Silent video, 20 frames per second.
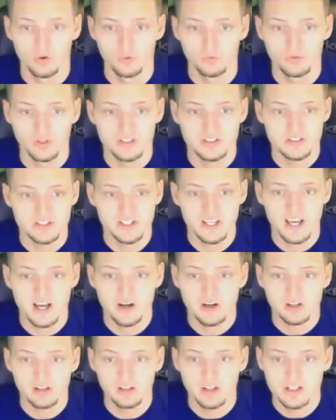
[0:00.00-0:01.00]
Let's see
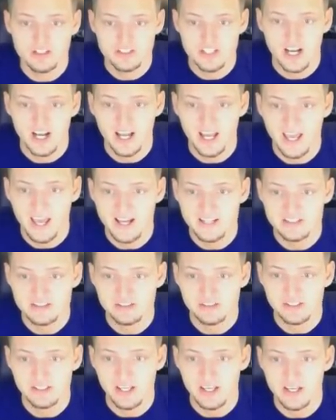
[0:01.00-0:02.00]
how clutch I
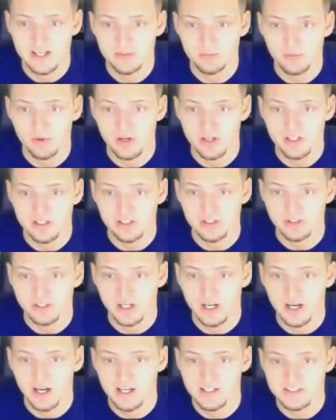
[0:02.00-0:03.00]
actually am right here,
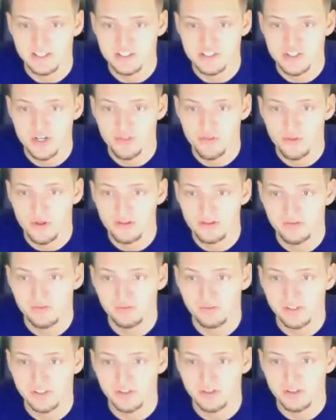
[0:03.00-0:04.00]
guys. I should have thrown that to
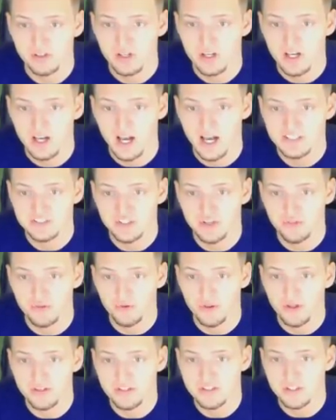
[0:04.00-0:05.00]
Fleener. I should have
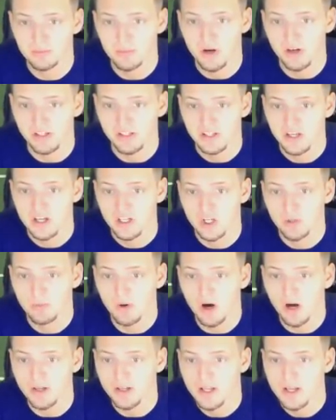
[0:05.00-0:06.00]
thrown that to somebody. Come
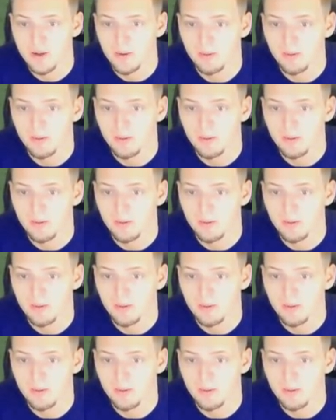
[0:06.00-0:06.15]
on.